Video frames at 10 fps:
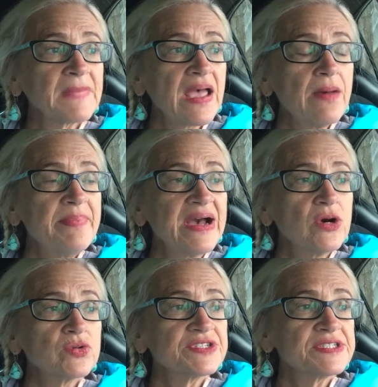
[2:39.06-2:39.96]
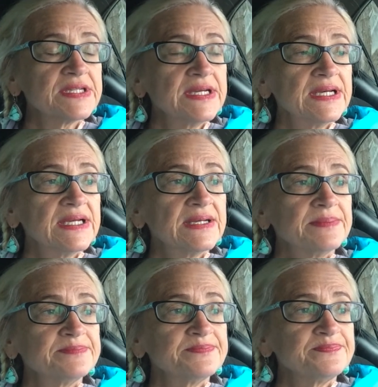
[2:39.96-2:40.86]
About
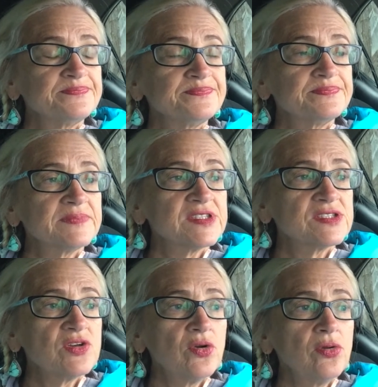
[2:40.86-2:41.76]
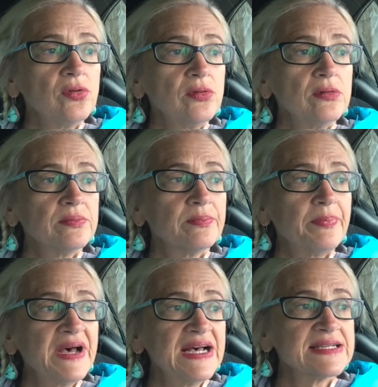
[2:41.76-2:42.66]
this whole
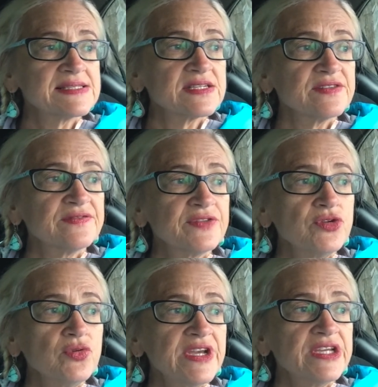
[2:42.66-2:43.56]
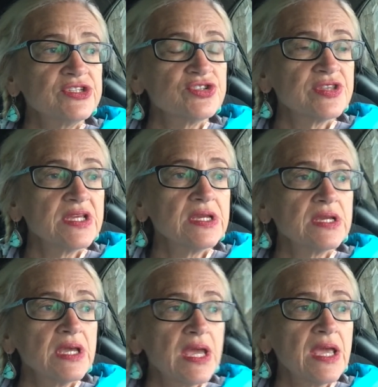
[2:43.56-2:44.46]
positive new age
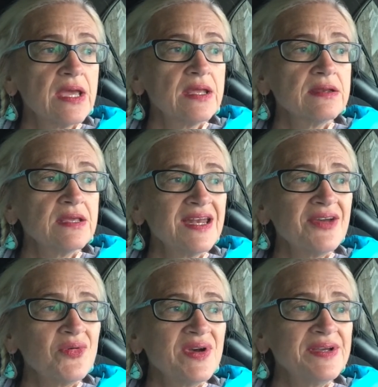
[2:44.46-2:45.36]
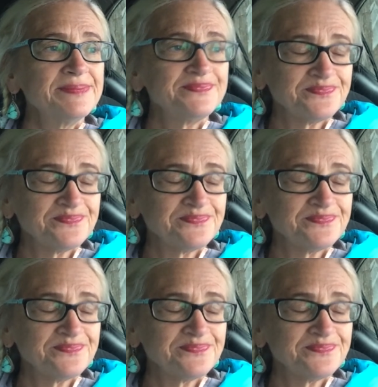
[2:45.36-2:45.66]
thing. And you know what?